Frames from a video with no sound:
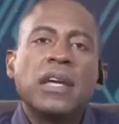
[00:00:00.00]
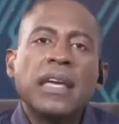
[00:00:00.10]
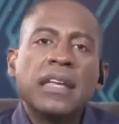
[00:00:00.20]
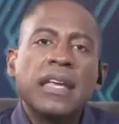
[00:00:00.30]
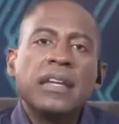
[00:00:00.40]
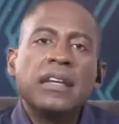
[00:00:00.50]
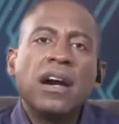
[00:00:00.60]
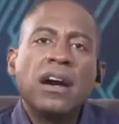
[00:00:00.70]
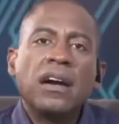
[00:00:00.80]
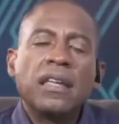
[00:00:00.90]
in, in
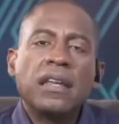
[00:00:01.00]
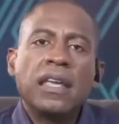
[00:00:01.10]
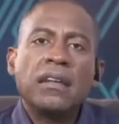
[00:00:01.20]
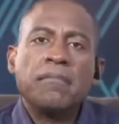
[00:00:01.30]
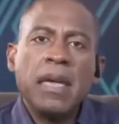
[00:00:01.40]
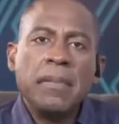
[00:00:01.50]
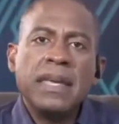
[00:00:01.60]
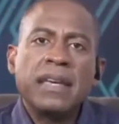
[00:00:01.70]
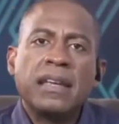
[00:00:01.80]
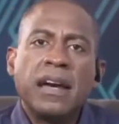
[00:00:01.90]
an in, in a
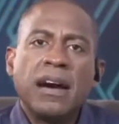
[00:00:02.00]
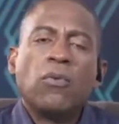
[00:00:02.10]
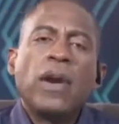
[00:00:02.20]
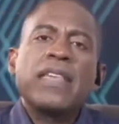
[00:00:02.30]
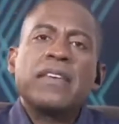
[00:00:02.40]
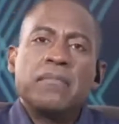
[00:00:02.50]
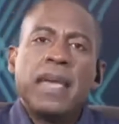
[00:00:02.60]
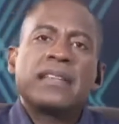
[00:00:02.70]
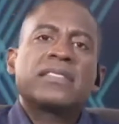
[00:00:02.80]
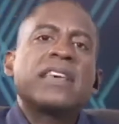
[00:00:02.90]
maybe a, a way that
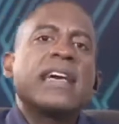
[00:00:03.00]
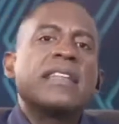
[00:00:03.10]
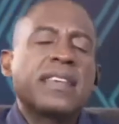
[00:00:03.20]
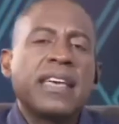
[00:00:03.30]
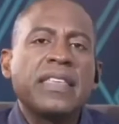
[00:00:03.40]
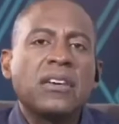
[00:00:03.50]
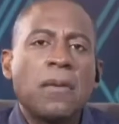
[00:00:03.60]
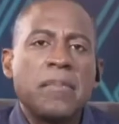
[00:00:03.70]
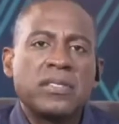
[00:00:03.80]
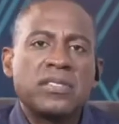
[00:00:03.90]
makes sense. I think
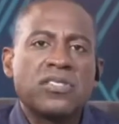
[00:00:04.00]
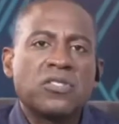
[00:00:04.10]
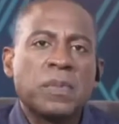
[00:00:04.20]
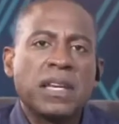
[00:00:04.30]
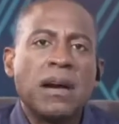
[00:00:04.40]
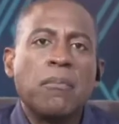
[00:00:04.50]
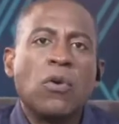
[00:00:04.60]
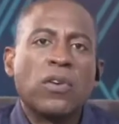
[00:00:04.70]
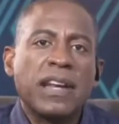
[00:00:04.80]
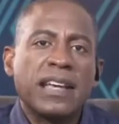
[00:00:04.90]
our business has become
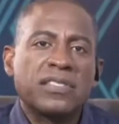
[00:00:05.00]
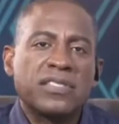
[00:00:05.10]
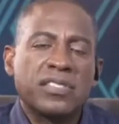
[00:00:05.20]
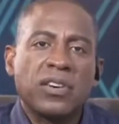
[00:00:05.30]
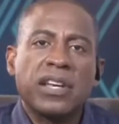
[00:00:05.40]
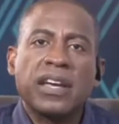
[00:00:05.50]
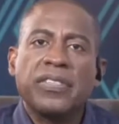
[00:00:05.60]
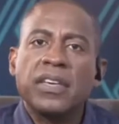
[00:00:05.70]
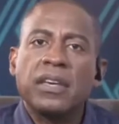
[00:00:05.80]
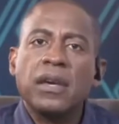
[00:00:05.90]
more necessary. I
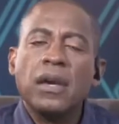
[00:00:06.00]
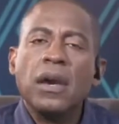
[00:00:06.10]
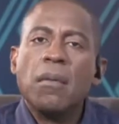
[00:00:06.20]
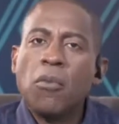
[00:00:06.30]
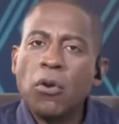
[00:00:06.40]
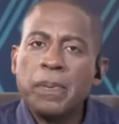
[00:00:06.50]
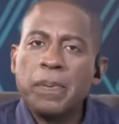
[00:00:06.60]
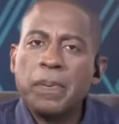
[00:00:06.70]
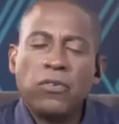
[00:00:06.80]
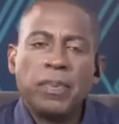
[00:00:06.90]
think more
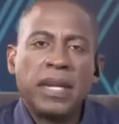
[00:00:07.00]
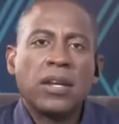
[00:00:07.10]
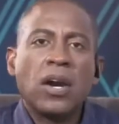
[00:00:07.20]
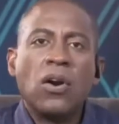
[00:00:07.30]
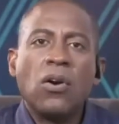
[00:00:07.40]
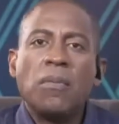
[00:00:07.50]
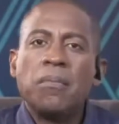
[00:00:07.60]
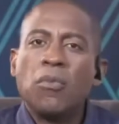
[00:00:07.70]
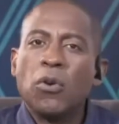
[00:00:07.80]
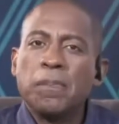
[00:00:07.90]
people have been at
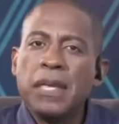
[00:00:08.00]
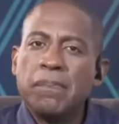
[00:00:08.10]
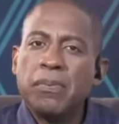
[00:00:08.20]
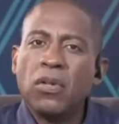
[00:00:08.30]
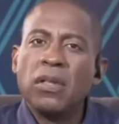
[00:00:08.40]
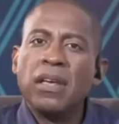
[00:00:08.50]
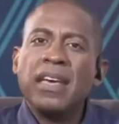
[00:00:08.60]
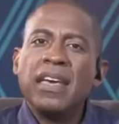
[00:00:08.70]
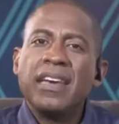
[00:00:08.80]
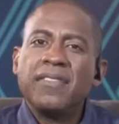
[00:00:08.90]
home, more people
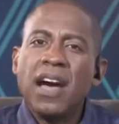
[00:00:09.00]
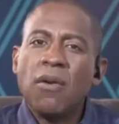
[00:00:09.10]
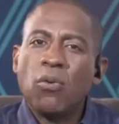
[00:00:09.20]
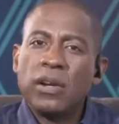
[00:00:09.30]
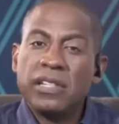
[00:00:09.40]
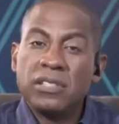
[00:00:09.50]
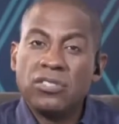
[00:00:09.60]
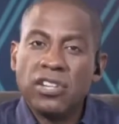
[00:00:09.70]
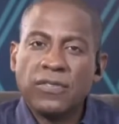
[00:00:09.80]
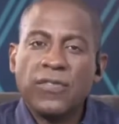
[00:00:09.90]
have not wanted to
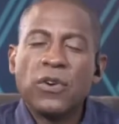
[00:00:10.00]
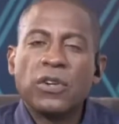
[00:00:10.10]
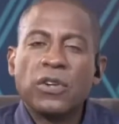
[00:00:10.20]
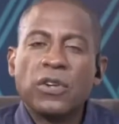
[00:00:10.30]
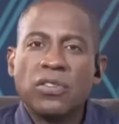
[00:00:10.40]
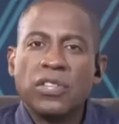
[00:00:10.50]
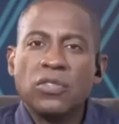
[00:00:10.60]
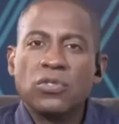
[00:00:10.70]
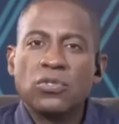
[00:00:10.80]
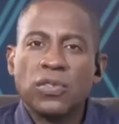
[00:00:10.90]
just focus on the
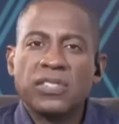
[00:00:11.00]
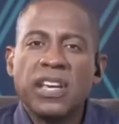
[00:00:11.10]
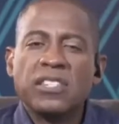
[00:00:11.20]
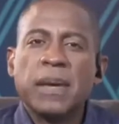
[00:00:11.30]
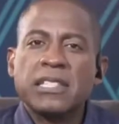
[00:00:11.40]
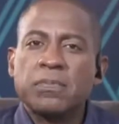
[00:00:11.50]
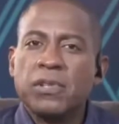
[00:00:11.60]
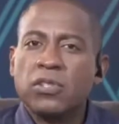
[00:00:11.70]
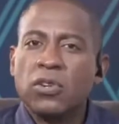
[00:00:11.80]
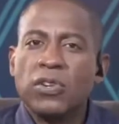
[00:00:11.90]
usual suspects,
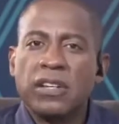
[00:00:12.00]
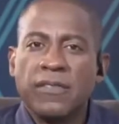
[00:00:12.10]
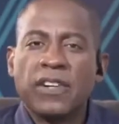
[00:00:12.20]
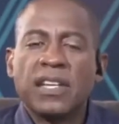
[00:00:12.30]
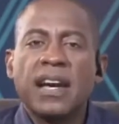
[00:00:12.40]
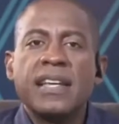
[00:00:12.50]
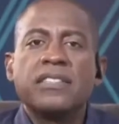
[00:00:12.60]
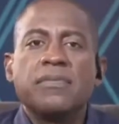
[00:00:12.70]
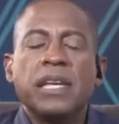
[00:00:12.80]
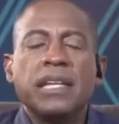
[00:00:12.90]
but turn to different
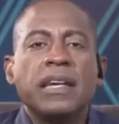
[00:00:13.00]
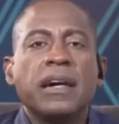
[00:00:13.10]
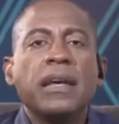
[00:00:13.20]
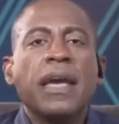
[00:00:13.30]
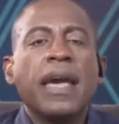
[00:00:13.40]
kinds of media.